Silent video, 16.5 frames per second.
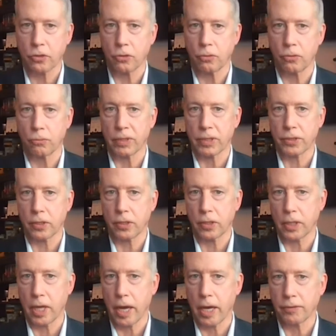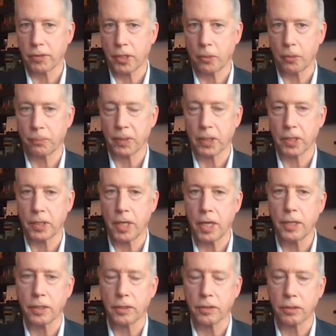who risked their lives helping
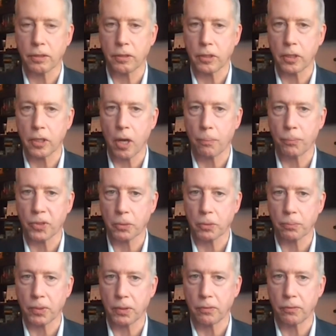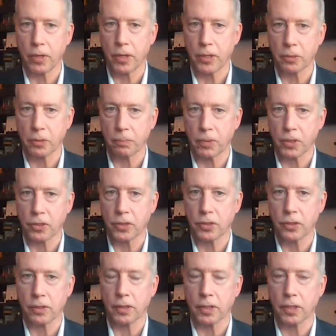Canadians in the accomplishment of the various
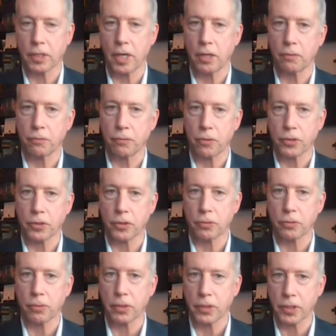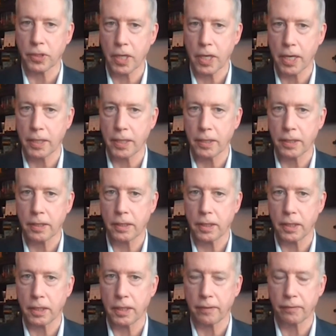missions that the Canadian forces were assigned
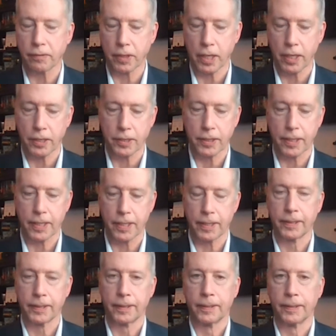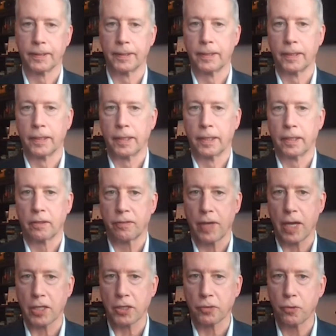in Afghanistan.
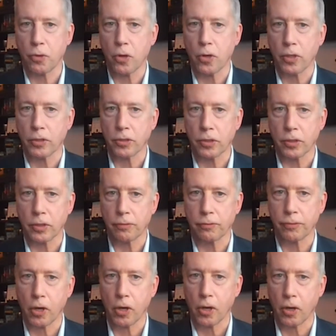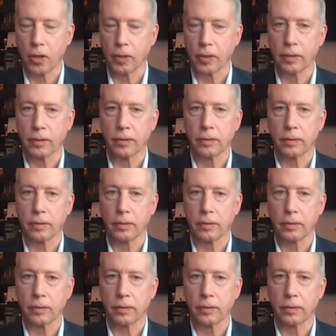Fast forward to the fall